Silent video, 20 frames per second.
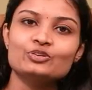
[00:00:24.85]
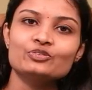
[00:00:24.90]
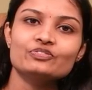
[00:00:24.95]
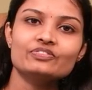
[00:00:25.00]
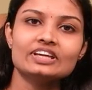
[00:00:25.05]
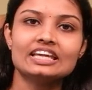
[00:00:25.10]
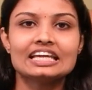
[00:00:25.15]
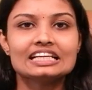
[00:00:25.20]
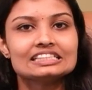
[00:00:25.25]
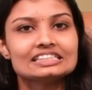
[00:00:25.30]

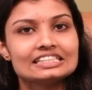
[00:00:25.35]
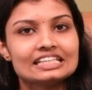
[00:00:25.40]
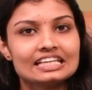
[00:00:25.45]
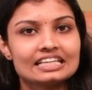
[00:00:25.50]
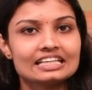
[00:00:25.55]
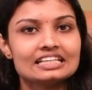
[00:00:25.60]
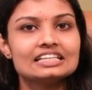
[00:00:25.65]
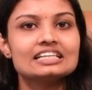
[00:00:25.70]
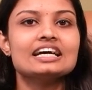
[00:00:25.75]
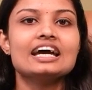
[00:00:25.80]
We can
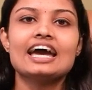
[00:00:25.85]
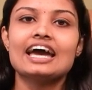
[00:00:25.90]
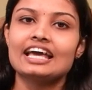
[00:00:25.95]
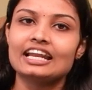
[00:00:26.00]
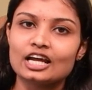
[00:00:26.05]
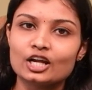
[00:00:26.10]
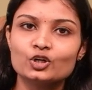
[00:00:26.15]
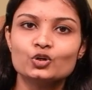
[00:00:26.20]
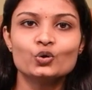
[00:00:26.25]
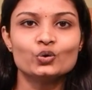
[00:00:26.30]
take an
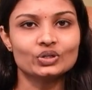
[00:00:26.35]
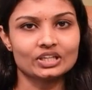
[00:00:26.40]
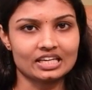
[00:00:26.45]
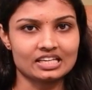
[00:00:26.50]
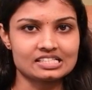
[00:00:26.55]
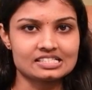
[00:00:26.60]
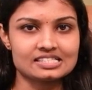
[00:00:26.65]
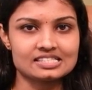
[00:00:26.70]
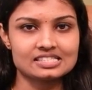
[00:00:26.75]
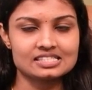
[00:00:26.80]
unknown
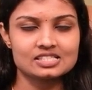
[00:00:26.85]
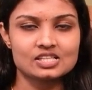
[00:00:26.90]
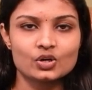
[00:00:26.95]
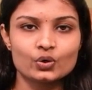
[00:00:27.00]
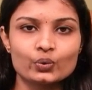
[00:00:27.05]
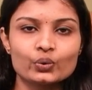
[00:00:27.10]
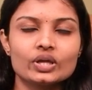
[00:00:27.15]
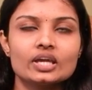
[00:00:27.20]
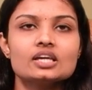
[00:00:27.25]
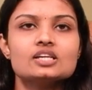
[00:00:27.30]
case.
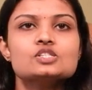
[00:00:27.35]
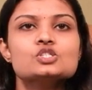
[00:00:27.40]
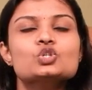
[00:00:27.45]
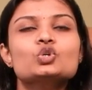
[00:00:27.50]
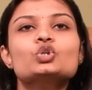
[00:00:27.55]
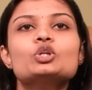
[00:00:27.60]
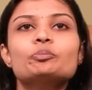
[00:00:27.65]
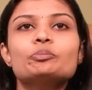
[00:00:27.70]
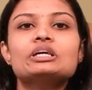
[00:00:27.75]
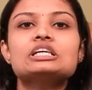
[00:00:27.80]
Okay,
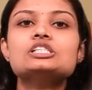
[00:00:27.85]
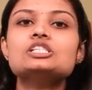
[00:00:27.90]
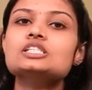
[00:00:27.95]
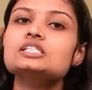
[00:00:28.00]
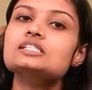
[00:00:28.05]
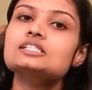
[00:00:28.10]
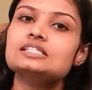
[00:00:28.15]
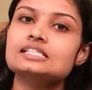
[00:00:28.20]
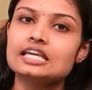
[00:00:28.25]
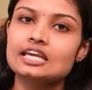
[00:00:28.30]
so the
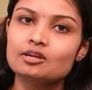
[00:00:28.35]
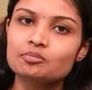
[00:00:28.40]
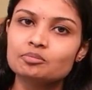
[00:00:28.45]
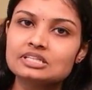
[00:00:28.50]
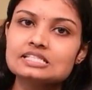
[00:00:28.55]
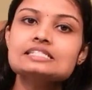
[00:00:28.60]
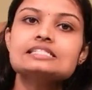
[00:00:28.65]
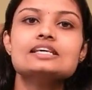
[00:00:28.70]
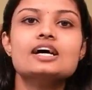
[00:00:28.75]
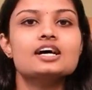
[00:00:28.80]
patient's name
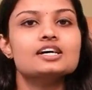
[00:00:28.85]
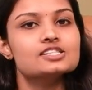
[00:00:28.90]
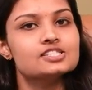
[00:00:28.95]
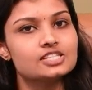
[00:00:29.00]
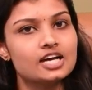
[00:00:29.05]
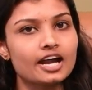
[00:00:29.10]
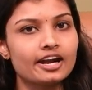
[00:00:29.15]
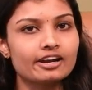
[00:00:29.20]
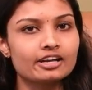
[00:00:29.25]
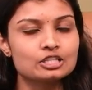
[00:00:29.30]
is
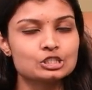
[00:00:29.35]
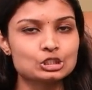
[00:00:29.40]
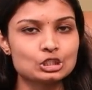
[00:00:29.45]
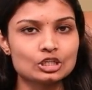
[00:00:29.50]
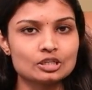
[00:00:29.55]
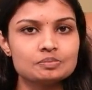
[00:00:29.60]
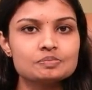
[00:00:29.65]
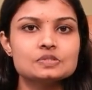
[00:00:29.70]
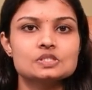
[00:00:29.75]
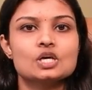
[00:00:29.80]
Sarah
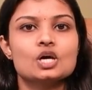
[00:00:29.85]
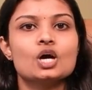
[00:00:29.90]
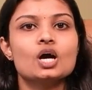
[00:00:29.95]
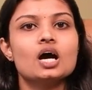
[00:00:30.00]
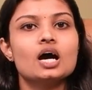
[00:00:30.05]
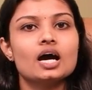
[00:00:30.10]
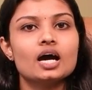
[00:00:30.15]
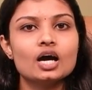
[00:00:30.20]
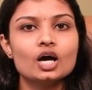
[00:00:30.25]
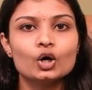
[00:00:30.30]
James,
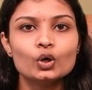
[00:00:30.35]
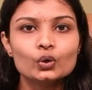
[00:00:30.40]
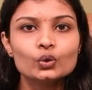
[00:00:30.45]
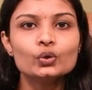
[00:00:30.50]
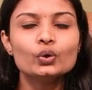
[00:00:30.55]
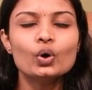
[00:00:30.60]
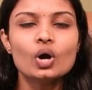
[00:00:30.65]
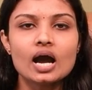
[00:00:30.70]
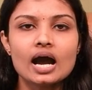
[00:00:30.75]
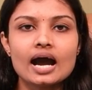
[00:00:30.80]

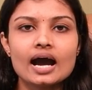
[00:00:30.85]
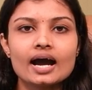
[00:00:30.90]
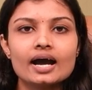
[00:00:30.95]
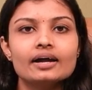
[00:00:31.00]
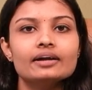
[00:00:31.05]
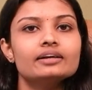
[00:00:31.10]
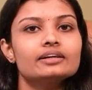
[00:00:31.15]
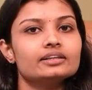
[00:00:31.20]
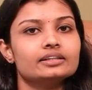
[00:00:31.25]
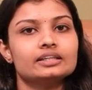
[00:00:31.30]
who
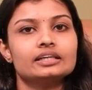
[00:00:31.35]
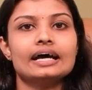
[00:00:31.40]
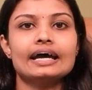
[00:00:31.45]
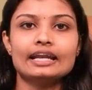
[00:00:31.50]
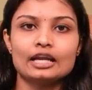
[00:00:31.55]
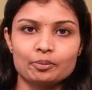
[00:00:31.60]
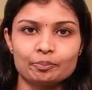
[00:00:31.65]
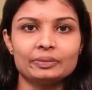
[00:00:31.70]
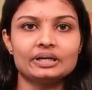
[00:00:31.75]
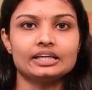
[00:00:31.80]
had an
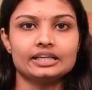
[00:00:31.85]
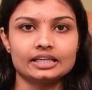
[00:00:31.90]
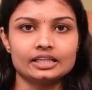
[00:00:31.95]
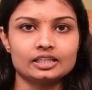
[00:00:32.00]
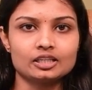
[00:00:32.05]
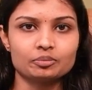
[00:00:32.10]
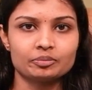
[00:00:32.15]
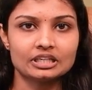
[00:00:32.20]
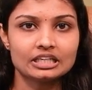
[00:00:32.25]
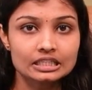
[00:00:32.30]

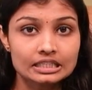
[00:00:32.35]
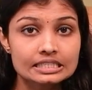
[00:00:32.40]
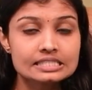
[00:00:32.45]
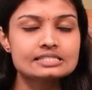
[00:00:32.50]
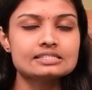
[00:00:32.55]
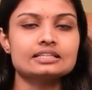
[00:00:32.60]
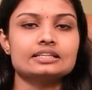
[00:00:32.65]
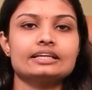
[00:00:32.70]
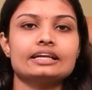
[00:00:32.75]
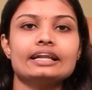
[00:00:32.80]
appendectomy
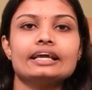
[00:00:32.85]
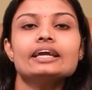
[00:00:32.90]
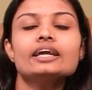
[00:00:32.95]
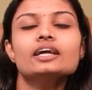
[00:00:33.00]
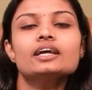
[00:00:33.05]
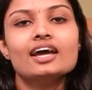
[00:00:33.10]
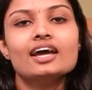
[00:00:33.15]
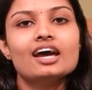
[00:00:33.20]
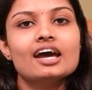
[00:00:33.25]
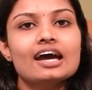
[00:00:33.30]
recently,
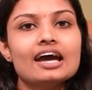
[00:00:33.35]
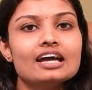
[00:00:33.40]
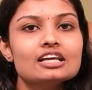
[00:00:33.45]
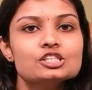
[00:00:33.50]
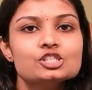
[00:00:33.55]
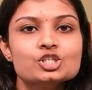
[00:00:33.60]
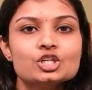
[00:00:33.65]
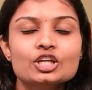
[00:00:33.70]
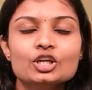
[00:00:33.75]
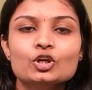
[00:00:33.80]
and
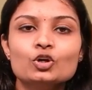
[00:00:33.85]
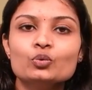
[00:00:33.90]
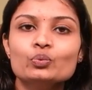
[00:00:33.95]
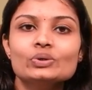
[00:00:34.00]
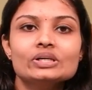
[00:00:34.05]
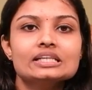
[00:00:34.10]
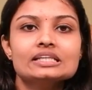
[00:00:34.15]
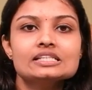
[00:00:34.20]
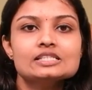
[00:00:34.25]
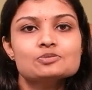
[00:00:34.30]
she
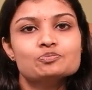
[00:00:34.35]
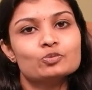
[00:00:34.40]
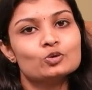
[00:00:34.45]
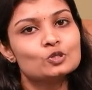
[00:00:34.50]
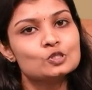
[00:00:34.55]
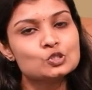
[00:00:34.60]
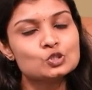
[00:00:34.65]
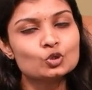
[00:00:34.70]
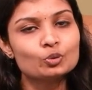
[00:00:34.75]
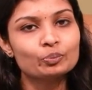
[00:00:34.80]
requires
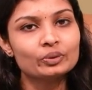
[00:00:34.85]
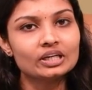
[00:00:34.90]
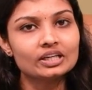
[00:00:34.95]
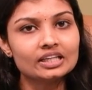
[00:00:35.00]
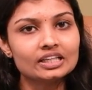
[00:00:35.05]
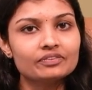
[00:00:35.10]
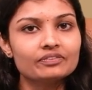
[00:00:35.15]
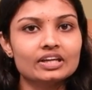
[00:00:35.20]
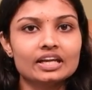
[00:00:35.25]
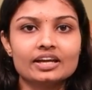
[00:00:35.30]

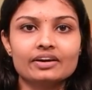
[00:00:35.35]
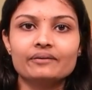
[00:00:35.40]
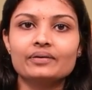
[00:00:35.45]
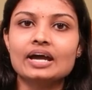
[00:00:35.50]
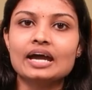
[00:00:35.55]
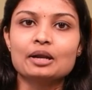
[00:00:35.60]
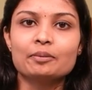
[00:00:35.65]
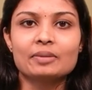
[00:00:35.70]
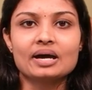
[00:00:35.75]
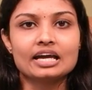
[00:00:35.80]
post-operative care
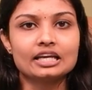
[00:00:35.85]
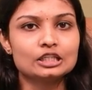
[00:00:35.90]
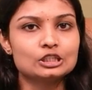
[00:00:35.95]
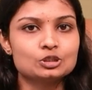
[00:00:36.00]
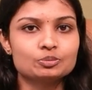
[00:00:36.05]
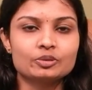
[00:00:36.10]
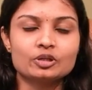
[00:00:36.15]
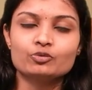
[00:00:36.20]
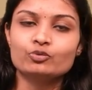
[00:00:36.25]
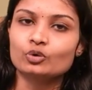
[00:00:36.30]
and
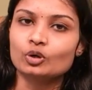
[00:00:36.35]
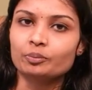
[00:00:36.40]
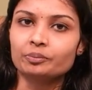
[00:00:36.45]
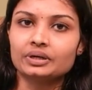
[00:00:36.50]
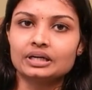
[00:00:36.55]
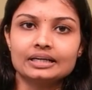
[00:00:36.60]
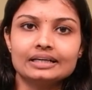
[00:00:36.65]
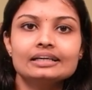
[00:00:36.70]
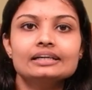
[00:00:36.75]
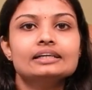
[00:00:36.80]
management from
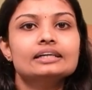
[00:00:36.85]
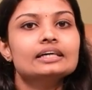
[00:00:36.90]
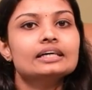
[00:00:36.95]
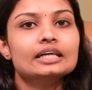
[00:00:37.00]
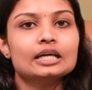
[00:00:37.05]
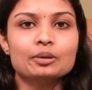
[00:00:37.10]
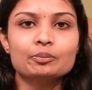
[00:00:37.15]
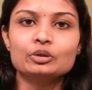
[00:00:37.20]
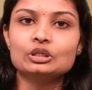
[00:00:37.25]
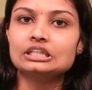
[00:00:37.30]
a
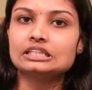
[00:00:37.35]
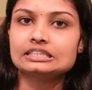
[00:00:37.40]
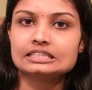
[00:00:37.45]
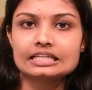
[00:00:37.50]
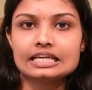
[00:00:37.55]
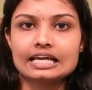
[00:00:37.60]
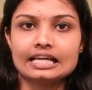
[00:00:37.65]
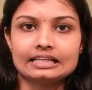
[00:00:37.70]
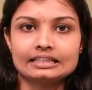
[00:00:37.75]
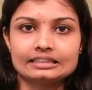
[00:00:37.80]
community
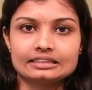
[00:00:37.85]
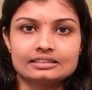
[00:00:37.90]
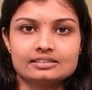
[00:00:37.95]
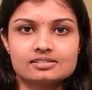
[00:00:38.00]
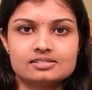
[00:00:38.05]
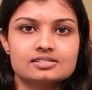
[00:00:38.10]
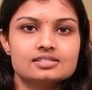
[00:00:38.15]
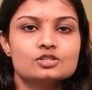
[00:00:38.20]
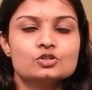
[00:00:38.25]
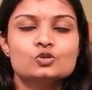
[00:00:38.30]
health
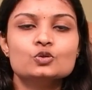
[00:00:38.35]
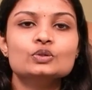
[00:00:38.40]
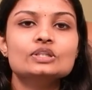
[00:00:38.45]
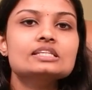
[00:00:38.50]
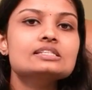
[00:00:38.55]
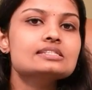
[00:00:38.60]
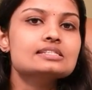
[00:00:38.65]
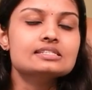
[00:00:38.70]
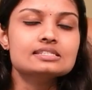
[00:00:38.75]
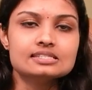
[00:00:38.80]
nurse. So
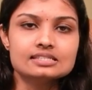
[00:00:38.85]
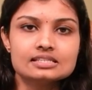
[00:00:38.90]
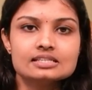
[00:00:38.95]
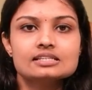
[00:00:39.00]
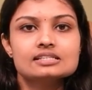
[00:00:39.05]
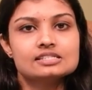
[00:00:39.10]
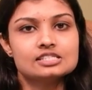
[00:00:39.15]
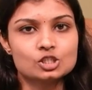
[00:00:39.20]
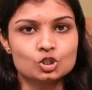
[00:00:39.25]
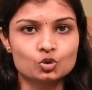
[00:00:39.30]
this is the
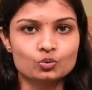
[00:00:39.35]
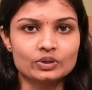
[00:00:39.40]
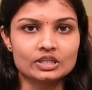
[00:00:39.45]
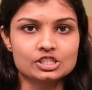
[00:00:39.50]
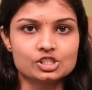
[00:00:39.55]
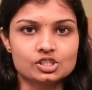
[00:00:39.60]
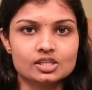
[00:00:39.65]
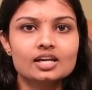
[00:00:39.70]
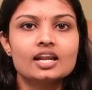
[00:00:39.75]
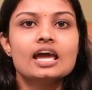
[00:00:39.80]

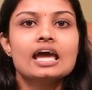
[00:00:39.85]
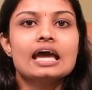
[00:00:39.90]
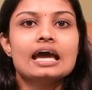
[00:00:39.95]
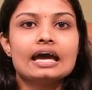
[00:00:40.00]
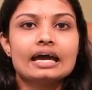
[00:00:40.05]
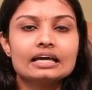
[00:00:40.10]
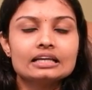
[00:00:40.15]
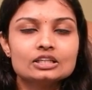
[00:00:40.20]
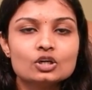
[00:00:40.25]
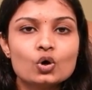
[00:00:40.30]
situation,
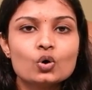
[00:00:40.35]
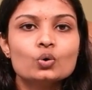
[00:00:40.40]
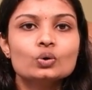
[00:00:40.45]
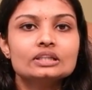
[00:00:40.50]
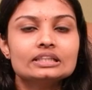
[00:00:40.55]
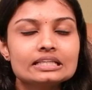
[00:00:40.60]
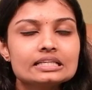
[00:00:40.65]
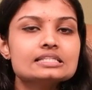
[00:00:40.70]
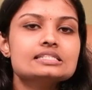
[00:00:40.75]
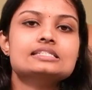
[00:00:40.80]
and all
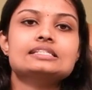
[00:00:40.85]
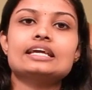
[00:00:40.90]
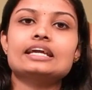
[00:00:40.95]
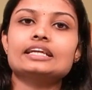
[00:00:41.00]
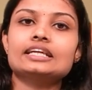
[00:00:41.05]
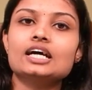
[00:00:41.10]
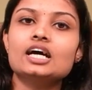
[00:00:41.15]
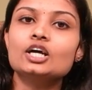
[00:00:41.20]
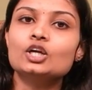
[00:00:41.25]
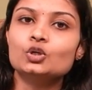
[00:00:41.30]
these
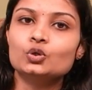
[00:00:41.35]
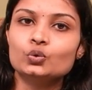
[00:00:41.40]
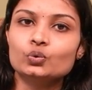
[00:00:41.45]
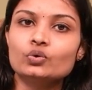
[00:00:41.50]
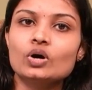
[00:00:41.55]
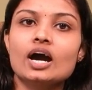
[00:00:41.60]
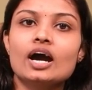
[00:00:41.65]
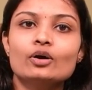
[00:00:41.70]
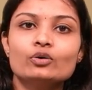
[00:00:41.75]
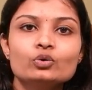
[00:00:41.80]
data you
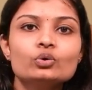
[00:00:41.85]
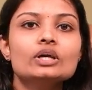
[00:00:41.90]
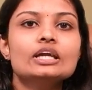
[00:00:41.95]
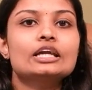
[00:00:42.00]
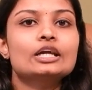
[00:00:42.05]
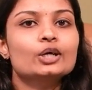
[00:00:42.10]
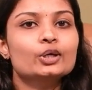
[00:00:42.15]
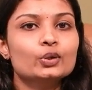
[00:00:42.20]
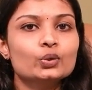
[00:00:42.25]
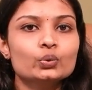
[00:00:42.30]
have to
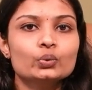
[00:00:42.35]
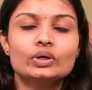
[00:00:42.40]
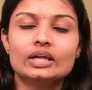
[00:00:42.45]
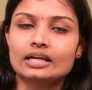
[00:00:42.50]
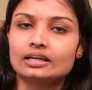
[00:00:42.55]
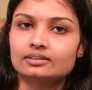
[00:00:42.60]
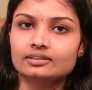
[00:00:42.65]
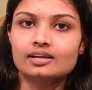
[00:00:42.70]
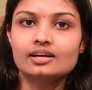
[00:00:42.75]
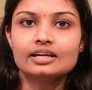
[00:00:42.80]
include
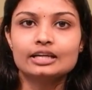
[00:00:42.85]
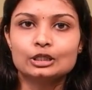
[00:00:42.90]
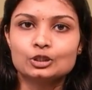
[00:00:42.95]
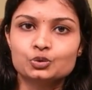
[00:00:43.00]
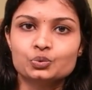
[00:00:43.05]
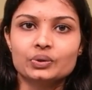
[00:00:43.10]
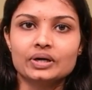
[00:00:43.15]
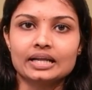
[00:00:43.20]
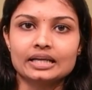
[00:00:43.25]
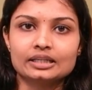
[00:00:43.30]
in the
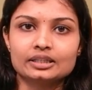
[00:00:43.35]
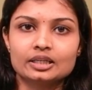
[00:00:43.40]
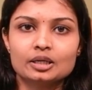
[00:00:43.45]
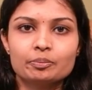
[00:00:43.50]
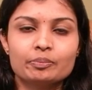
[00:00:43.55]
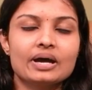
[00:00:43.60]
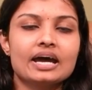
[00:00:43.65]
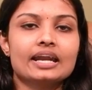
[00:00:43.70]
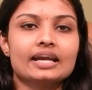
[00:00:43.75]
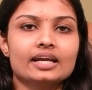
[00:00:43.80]
introductory
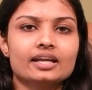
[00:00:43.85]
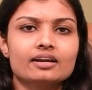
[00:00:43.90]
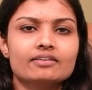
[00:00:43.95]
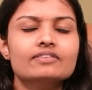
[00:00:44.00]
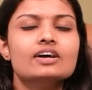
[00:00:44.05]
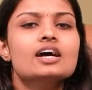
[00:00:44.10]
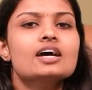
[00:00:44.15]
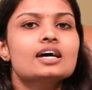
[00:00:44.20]
paragraph.